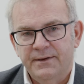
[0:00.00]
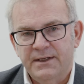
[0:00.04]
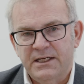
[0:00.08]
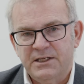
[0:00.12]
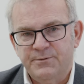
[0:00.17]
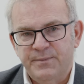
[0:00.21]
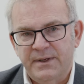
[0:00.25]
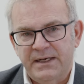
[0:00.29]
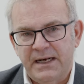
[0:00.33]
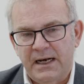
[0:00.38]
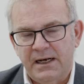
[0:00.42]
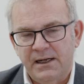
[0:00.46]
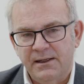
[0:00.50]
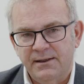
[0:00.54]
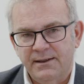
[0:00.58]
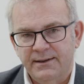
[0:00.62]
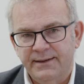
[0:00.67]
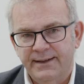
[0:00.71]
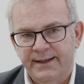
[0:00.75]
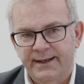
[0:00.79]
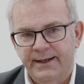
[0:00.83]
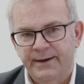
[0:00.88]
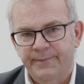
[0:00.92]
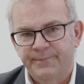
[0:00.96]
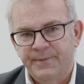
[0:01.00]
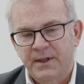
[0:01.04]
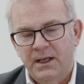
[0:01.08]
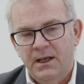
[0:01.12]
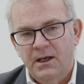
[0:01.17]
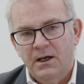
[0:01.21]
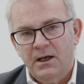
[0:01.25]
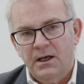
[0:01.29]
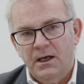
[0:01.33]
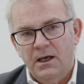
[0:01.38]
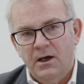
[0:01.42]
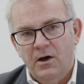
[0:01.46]
there's been anything there.
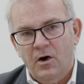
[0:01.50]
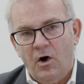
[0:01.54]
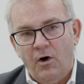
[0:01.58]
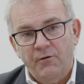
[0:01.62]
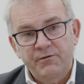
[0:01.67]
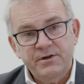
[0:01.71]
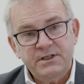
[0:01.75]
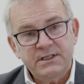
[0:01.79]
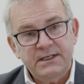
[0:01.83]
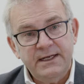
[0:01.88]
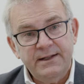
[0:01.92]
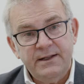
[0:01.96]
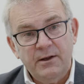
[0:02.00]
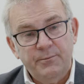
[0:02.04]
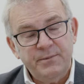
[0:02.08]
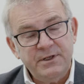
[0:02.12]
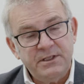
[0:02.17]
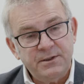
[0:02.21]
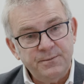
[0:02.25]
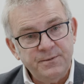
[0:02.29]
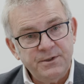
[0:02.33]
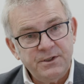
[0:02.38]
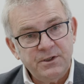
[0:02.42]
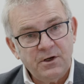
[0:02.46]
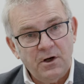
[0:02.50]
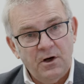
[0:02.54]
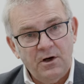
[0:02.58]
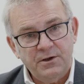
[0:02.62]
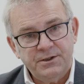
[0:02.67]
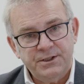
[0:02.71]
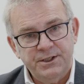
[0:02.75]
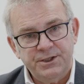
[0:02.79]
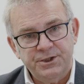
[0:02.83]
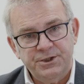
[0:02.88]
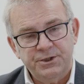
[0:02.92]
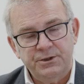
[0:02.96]
Obviously, there'll be some
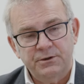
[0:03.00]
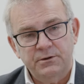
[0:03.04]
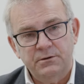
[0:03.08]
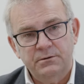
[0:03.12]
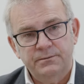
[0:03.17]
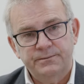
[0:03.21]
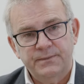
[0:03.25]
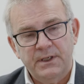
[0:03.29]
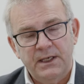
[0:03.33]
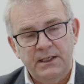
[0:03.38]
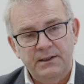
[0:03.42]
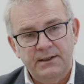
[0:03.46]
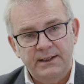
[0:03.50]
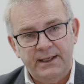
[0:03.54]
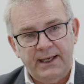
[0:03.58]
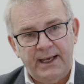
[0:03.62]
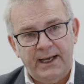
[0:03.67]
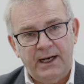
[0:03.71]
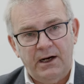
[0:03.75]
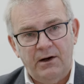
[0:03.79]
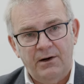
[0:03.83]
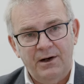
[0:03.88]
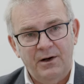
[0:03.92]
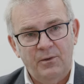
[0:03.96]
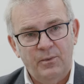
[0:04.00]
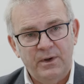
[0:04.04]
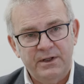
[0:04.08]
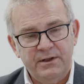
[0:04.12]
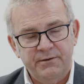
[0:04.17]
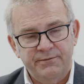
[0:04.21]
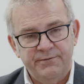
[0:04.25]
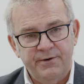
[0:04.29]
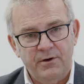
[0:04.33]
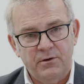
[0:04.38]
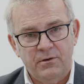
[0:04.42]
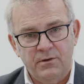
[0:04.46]
scar tissue in the area
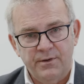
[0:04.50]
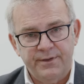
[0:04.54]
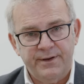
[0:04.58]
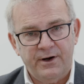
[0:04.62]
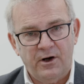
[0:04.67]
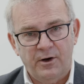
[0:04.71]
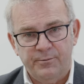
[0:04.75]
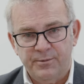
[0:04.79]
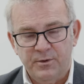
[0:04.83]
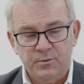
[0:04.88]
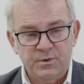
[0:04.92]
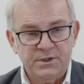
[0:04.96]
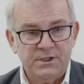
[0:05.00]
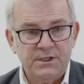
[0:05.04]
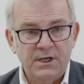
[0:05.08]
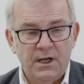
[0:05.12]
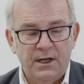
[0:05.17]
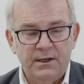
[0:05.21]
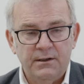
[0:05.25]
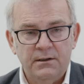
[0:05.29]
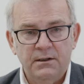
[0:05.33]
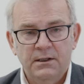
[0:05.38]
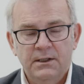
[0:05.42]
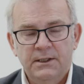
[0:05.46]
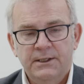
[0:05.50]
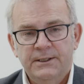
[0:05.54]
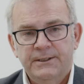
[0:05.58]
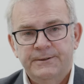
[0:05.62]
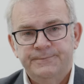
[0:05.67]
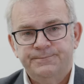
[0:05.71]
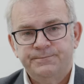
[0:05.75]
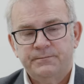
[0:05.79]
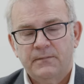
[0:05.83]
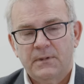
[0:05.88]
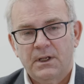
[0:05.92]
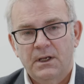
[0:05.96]
where the focal therapy was done.
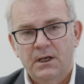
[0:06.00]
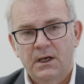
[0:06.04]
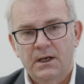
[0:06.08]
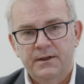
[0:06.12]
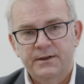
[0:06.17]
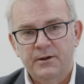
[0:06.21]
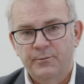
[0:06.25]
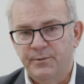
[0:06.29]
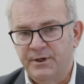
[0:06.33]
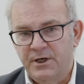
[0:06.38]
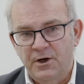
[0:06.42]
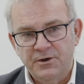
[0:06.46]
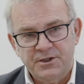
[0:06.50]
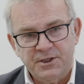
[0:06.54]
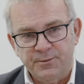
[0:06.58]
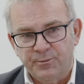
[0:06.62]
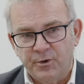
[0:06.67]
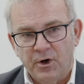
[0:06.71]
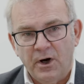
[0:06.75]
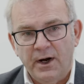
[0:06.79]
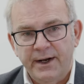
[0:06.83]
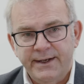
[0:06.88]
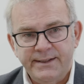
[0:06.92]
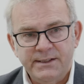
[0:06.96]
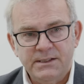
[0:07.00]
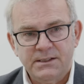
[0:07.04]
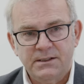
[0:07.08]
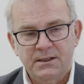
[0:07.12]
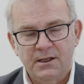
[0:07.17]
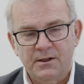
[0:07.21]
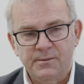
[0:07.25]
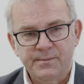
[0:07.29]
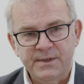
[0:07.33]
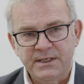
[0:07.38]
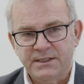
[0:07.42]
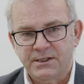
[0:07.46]
There'll be no surprise
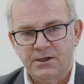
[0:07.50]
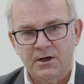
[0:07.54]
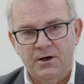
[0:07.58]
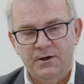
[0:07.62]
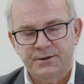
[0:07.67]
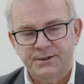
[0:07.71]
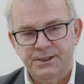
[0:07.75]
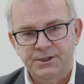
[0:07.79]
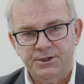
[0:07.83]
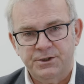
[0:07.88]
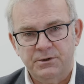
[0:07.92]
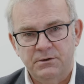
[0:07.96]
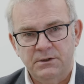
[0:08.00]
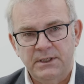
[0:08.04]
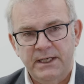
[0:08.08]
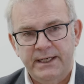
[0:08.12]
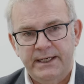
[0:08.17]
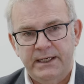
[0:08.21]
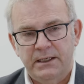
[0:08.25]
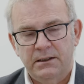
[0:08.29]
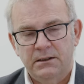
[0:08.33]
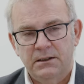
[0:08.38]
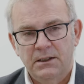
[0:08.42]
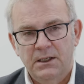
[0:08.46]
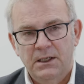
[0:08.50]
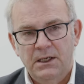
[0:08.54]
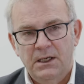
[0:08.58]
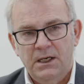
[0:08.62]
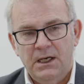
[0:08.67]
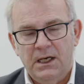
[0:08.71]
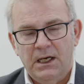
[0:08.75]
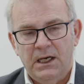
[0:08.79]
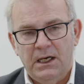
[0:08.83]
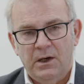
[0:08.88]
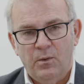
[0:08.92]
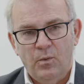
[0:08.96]
that there'll be scar tissue there.
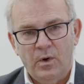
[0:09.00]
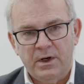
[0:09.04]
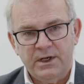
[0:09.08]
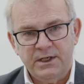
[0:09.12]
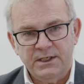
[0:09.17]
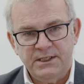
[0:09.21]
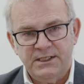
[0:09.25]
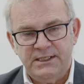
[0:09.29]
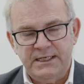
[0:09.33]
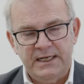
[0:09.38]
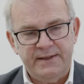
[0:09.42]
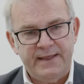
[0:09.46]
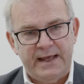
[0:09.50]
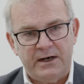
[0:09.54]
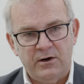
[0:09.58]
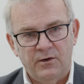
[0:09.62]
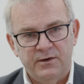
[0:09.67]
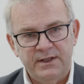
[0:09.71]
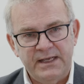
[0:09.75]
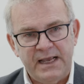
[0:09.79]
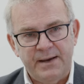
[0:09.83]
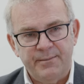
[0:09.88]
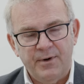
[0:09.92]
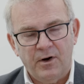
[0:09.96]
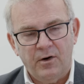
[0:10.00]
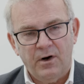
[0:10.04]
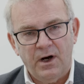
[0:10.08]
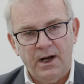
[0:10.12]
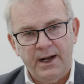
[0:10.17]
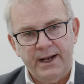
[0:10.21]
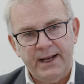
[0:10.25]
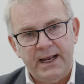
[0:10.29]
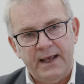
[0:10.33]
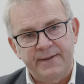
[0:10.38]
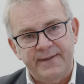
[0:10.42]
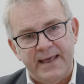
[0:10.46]
One can see that on the
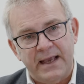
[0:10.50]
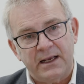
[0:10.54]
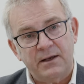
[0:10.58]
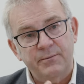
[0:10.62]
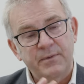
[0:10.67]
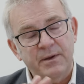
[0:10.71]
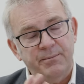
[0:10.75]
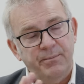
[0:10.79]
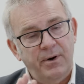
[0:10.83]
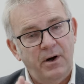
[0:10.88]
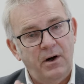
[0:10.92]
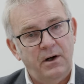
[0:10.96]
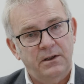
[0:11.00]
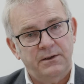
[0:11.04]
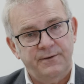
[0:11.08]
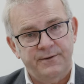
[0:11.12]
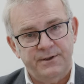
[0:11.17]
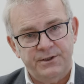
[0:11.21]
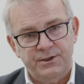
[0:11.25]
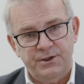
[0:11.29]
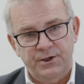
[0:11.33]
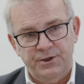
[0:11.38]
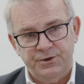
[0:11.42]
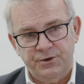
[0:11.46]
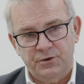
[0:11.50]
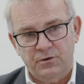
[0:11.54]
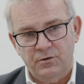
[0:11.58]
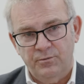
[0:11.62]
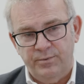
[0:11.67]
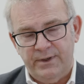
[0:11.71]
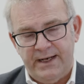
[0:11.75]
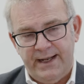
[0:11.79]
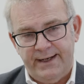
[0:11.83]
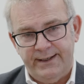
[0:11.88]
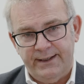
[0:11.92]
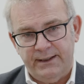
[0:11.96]
MRI, and that can be part of the
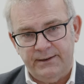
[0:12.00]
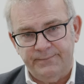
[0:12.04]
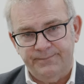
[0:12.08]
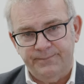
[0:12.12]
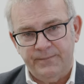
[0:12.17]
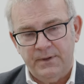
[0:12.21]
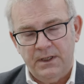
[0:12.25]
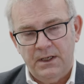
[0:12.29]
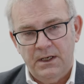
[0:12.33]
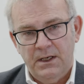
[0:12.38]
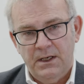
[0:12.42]
surgical planning.